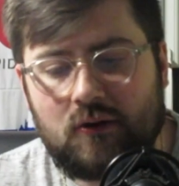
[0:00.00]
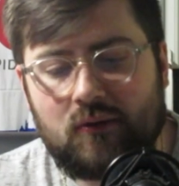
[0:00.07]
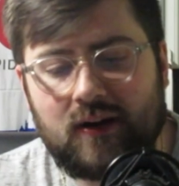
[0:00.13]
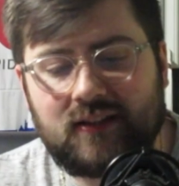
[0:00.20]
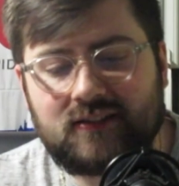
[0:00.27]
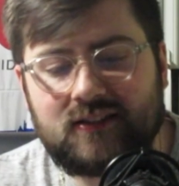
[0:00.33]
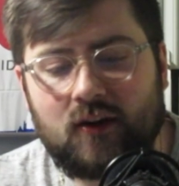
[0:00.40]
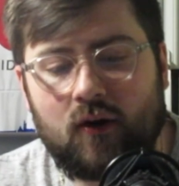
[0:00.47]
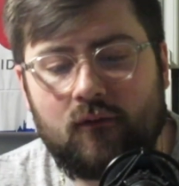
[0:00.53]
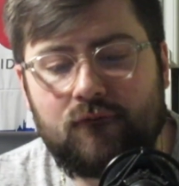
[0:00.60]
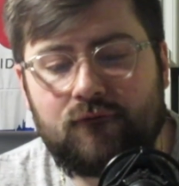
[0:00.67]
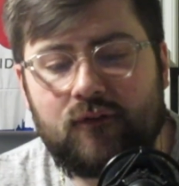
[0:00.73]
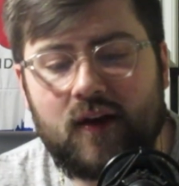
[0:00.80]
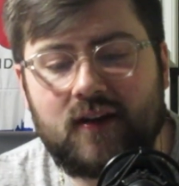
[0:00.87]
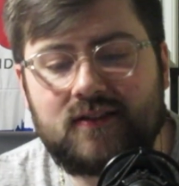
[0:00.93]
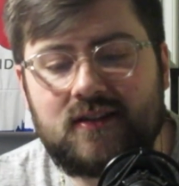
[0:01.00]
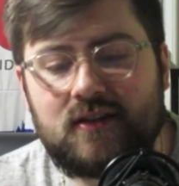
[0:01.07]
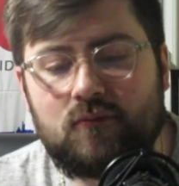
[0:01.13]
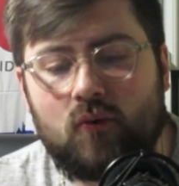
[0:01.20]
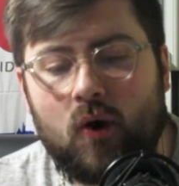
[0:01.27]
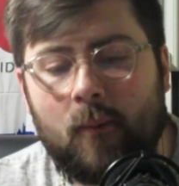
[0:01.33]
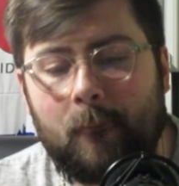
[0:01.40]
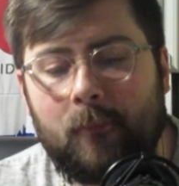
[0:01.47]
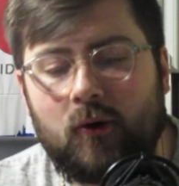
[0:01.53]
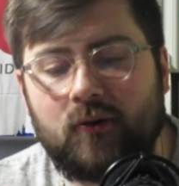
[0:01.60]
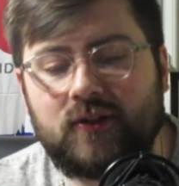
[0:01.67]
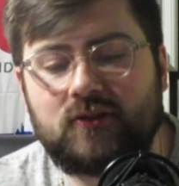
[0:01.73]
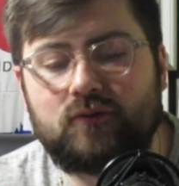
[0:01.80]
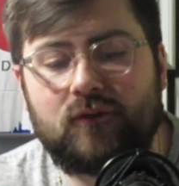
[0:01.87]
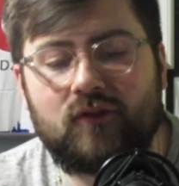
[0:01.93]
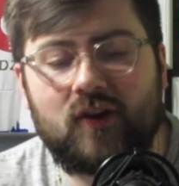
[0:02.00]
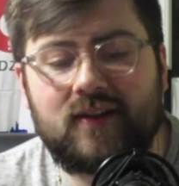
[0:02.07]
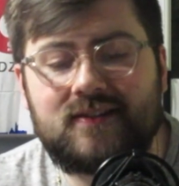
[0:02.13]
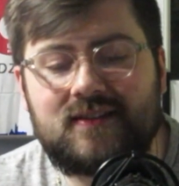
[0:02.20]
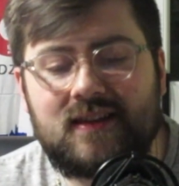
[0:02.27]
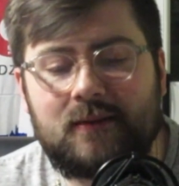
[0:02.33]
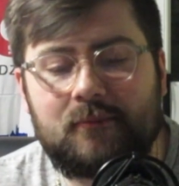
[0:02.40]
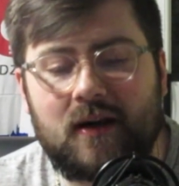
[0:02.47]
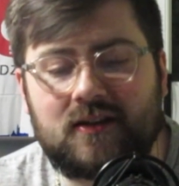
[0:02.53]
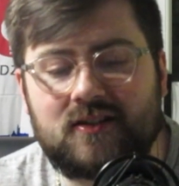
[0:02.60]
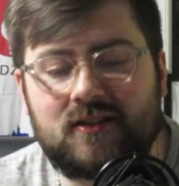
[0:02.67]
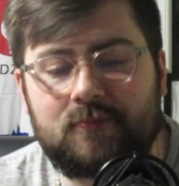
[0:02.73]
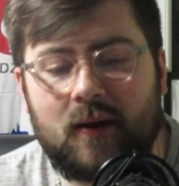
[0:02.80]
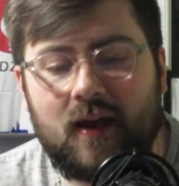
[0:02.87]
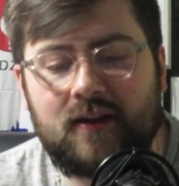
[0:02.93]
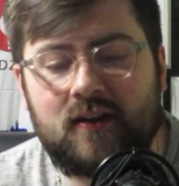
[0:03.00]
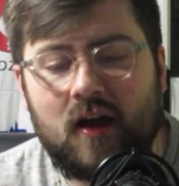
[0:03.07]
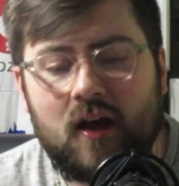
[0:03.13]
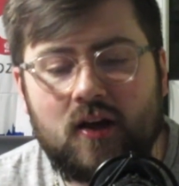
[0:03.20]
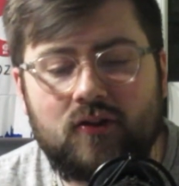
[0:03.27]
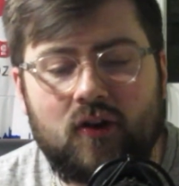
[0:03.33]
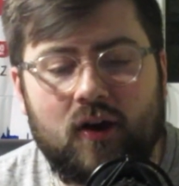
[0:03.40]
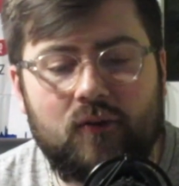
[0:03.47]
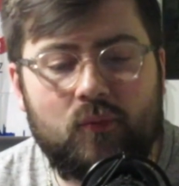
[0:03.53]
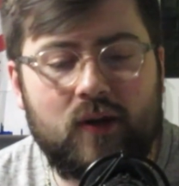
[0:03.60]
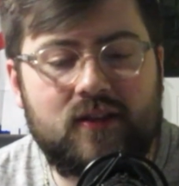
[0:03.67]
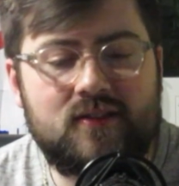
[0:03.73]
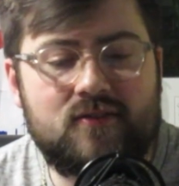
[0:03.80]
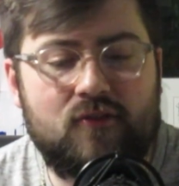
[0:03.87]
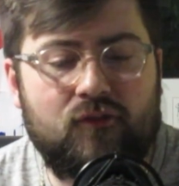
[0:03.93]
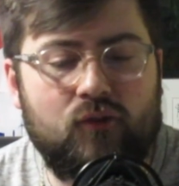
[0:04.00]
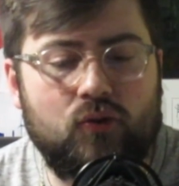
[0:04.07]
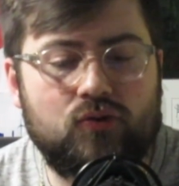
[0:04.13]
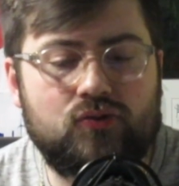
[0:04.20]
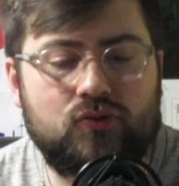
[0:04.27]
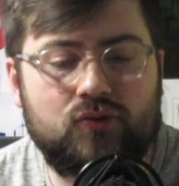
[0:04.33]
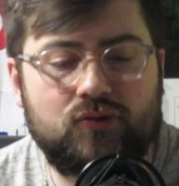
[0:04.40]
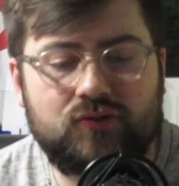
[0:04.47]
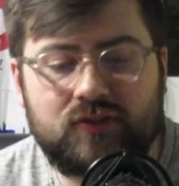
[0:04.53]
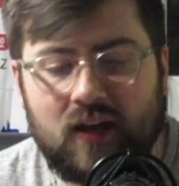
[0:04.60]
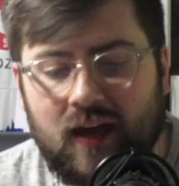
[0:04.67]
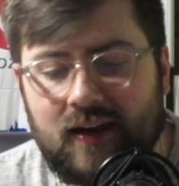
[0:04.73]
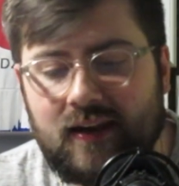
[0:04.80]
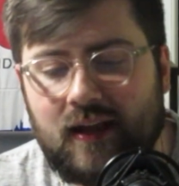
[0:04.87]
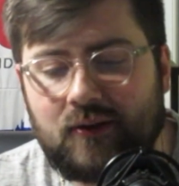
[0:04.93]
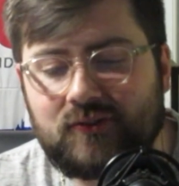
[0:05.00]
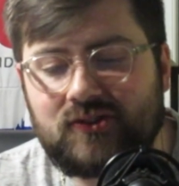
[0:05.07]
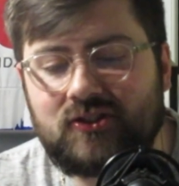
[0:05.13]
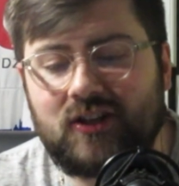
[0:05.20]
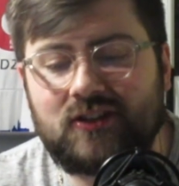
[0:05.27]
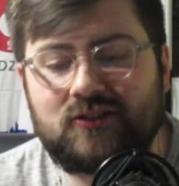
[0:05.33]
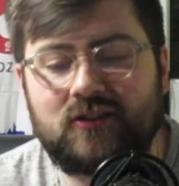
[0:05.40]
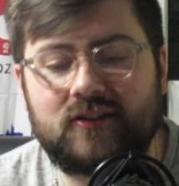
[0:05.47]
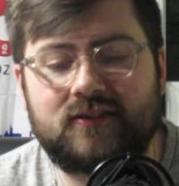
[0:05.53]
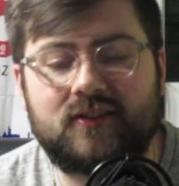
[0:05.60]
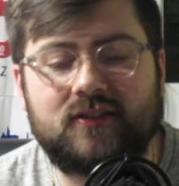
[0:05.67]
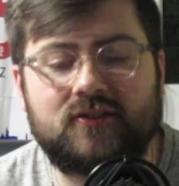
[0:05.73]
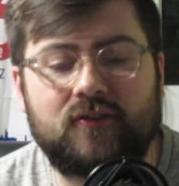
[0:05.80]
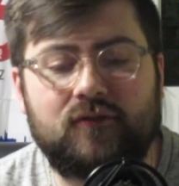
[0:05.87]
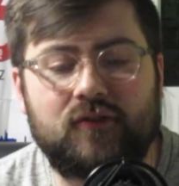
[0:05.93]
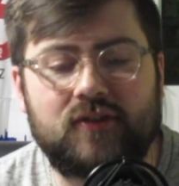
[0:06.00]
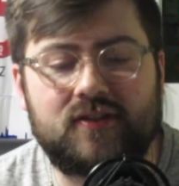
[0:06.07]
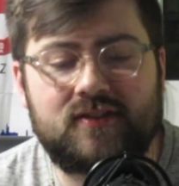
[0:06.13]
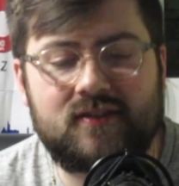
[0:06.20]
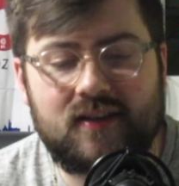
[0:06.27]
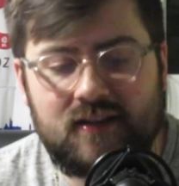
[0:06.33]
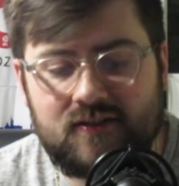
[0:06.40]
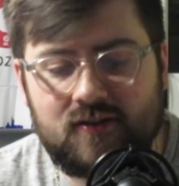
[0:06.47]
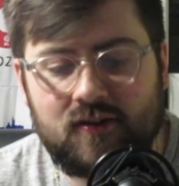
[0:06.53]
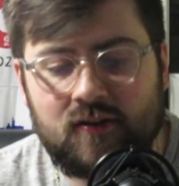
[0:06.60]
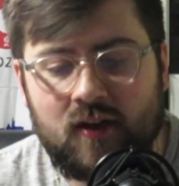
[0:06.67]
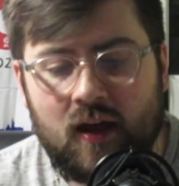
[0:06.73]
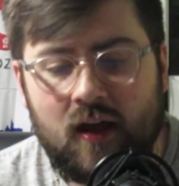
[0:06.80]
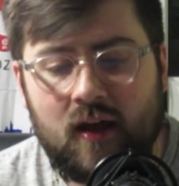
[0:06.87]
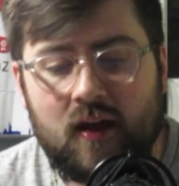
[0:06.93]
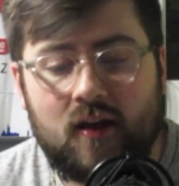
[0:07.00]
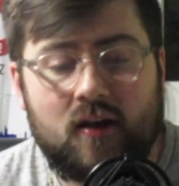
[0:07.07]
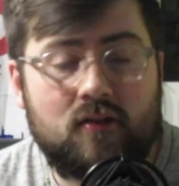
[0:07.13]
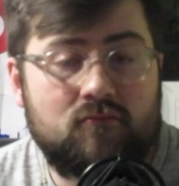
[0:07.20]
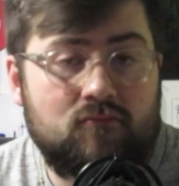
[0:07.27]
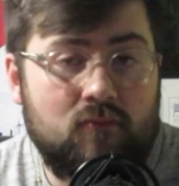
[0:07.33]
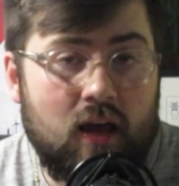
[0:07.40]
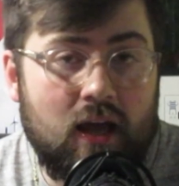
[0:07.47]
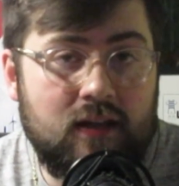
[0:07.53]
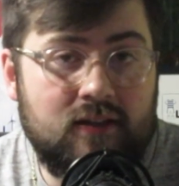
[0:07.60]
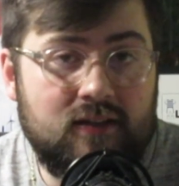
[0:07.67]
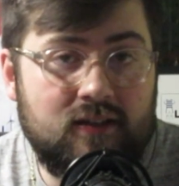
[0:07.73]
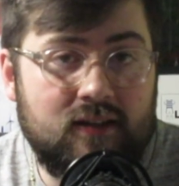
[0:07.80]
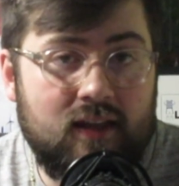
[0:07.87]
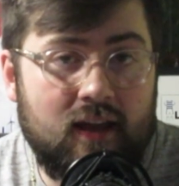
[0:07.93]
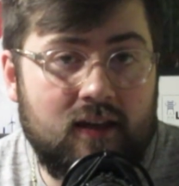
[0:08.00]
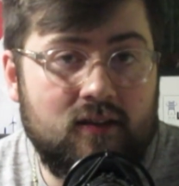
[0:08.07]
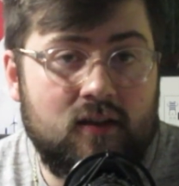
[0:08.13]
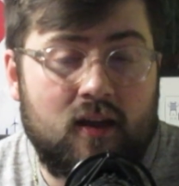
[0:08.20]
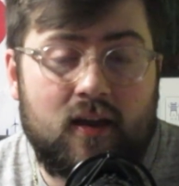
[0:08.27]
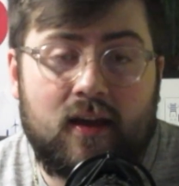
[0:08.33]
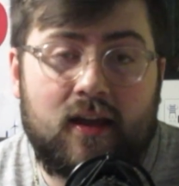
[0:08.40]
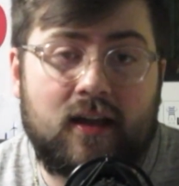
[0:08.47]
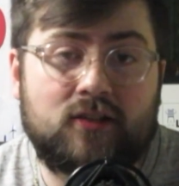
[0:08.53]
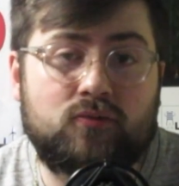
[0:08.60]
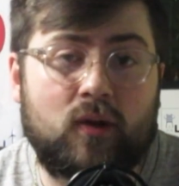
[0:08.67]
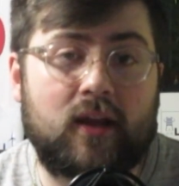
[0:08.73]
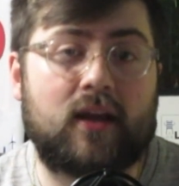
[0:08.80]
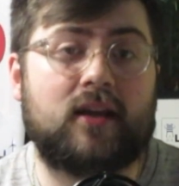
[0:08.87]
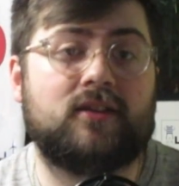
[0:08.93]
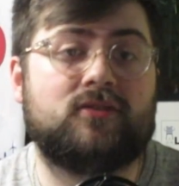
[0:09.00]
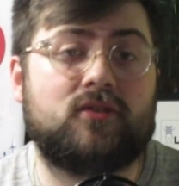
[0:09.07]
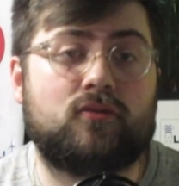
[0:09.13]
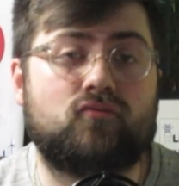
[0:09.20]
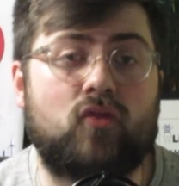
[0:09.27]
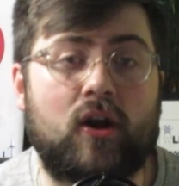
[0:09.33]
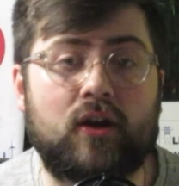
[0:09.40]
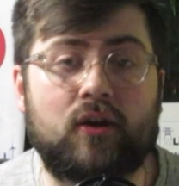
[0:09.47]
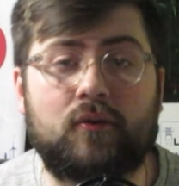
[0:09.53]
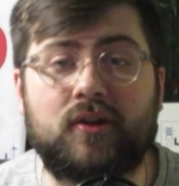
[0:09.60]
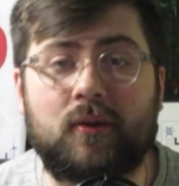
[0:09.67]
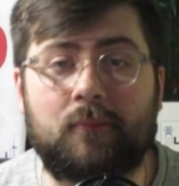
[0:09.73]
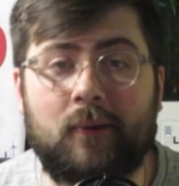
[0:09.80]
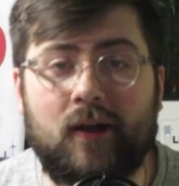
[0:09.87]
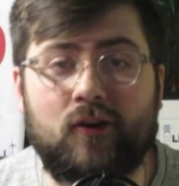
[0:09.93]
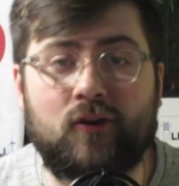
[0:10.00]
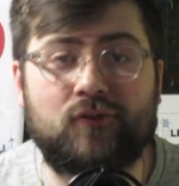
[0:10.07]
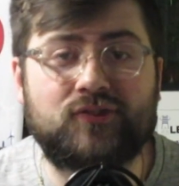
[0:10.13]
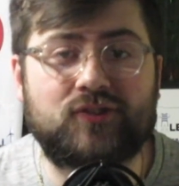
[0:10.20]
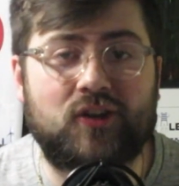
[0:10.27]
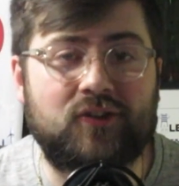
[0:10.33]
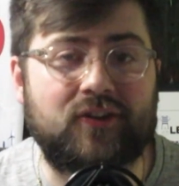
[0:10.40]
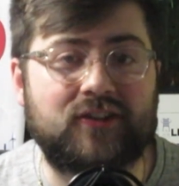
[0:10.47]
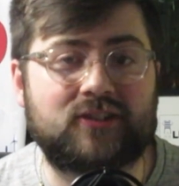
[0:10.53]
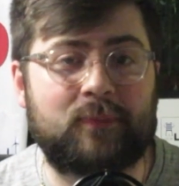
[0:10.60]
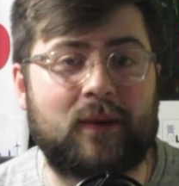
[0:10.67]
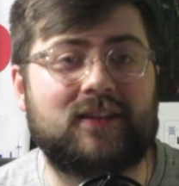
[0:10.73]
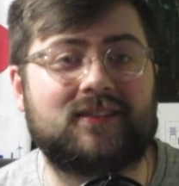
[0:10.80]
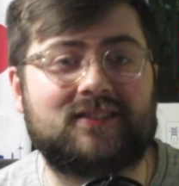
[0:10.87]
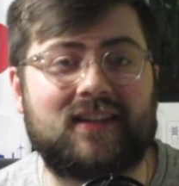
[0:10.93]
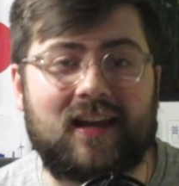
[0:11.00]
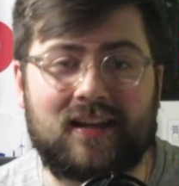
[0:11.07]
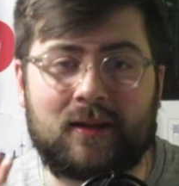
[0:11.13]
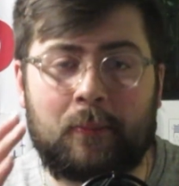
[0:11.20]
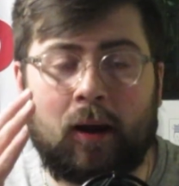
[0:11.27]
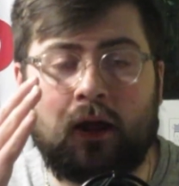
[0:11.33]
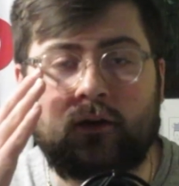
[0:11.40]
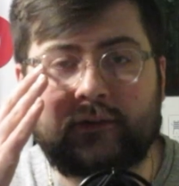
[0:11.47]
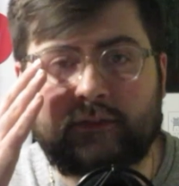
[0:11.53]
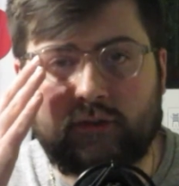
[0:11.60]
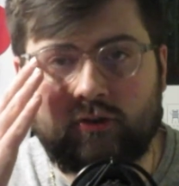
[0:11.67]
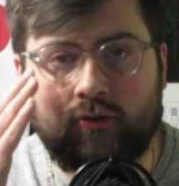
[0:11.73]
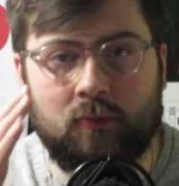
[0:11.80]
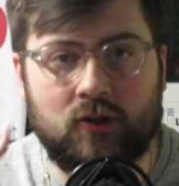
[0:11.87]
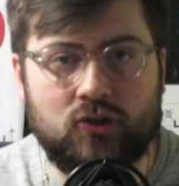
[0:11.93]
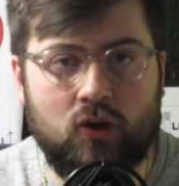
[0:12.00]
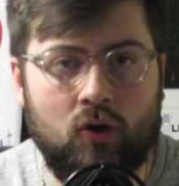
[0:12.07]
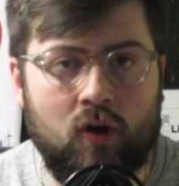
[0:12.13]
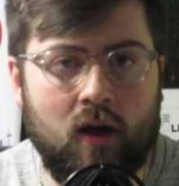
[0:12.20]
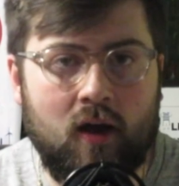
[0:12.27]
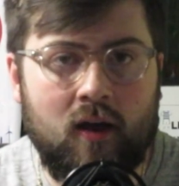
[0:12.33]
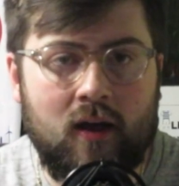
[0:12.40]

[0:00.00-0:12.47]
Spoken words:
Reading sit on 31 points with 19 matches played, 9 wins, 4 draws, and now 6 losses for the season. End of the day, it is what it is. Reading are in the playoffs. I don't expect to stay in the playoffs for too much longer.